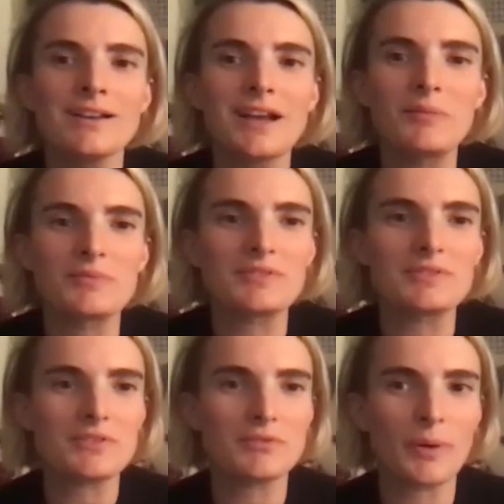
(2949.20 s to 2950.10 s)
I'm
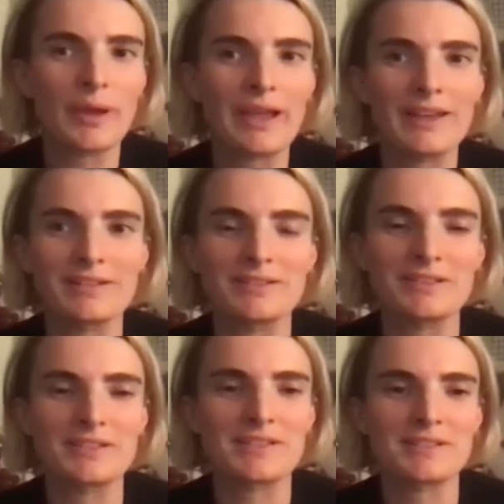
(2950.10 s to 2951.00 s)
throwing out
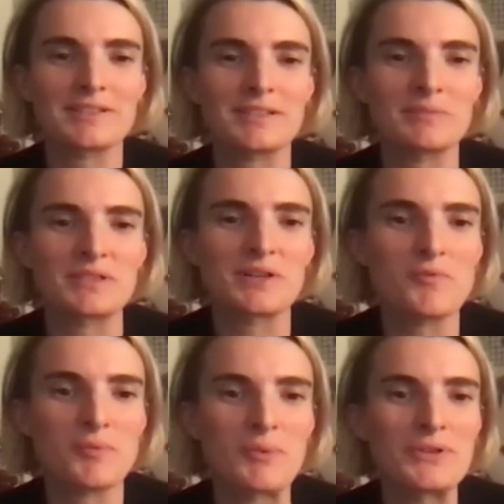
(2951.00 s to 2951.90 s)
just some
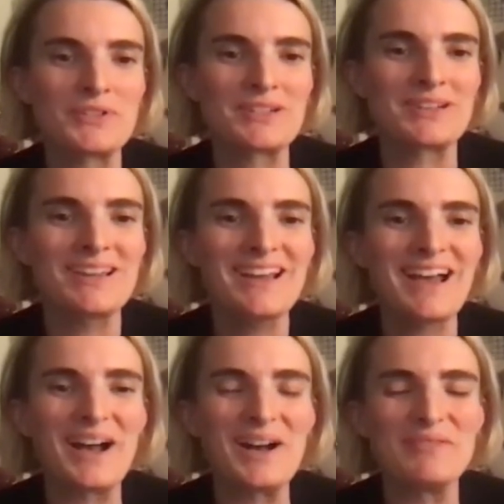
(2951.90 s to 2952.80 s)
self-promotion,
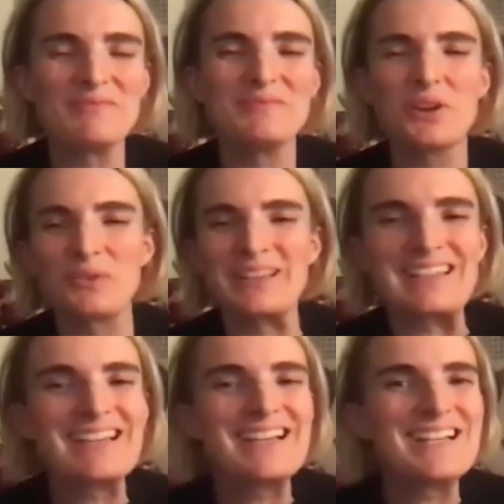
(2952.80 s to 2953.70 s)
not
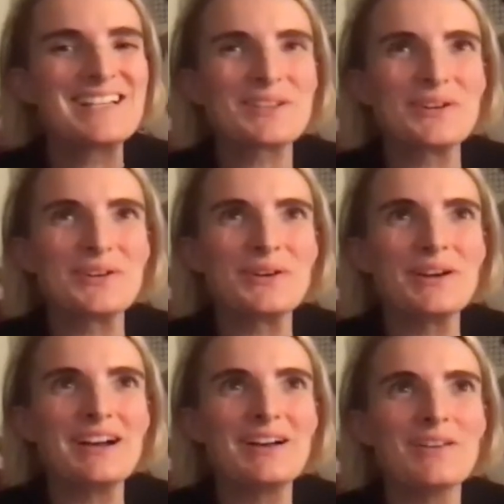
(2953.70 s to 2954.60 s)
really. So
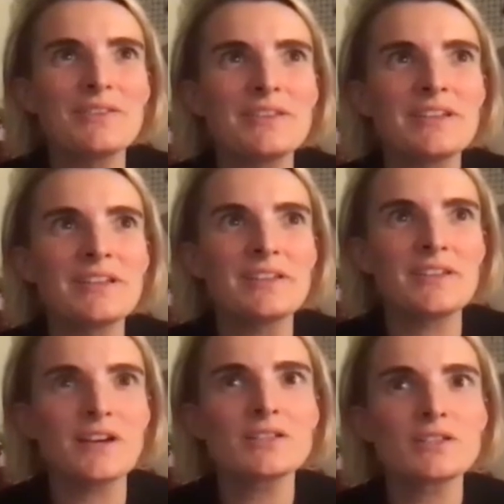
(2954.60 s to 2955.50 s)
the
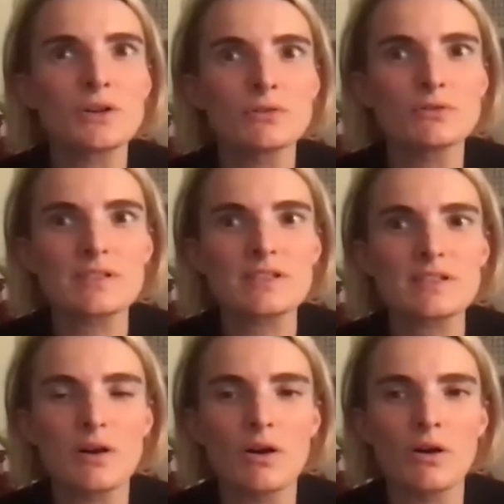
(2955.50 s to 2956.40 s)
young adults
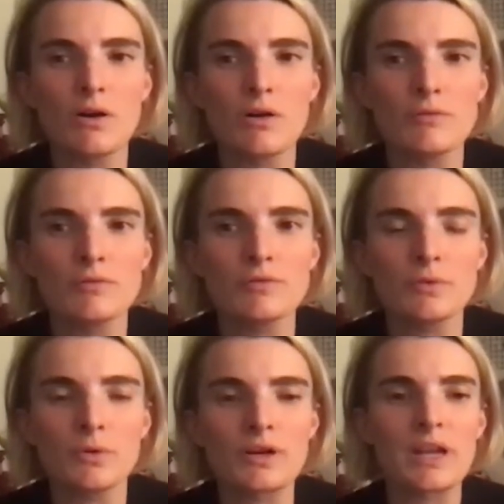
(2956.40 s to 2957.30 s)

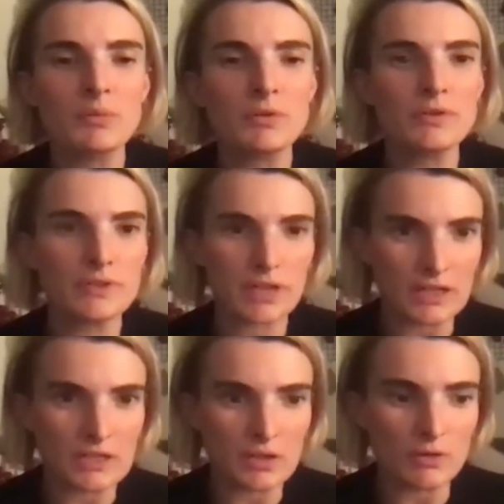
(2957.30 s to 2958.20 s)
or a number of
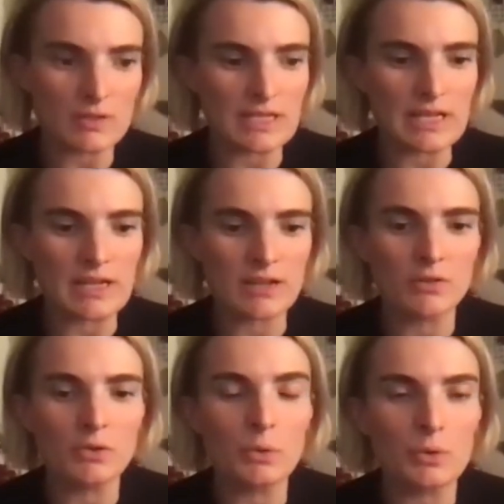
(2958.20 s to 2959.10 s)
young adults
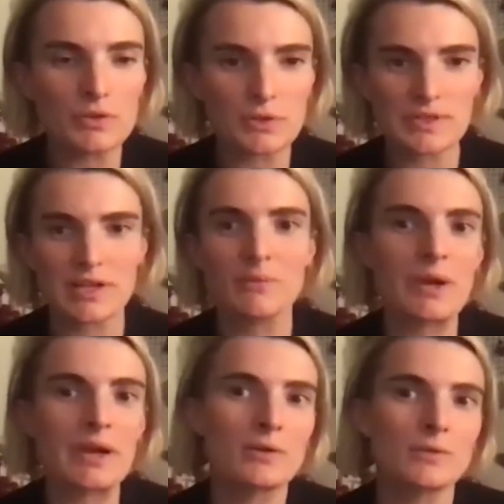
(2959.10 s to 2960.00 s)
in North New South
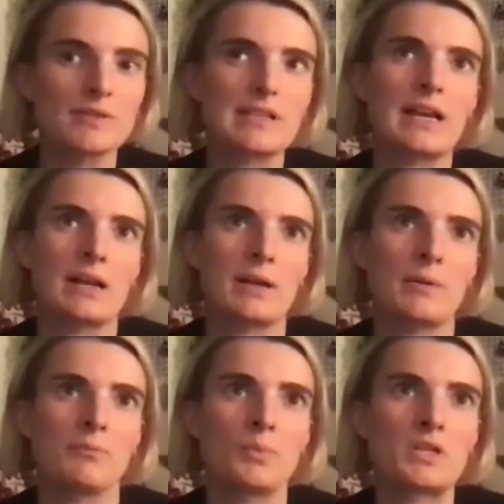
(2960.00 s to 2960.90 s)
Wales,
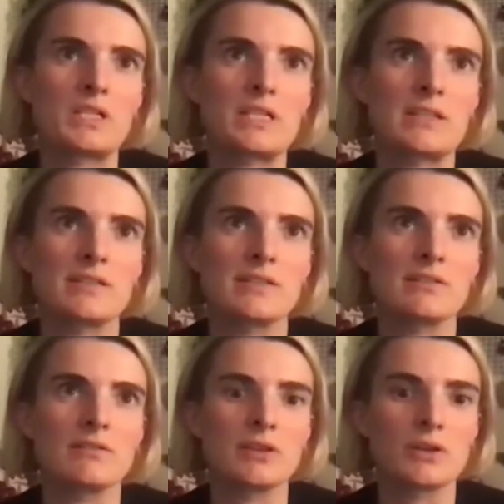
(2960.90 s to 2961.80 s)
which is
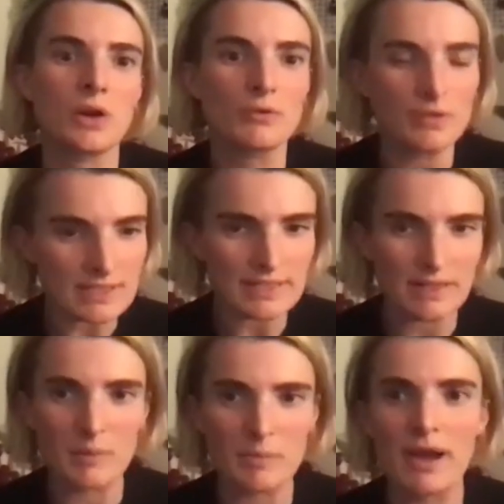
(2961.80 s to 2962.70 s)
the conference that
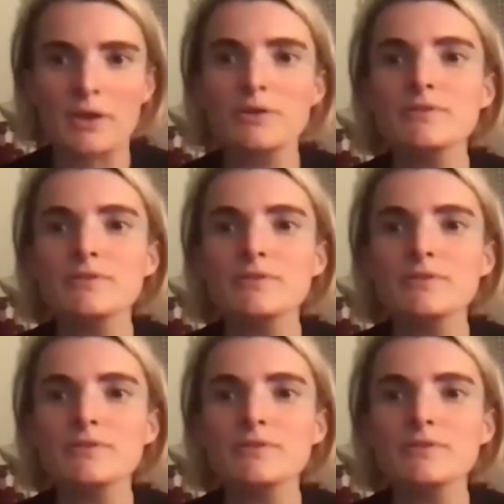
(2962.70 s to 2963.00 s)
I'm a part of,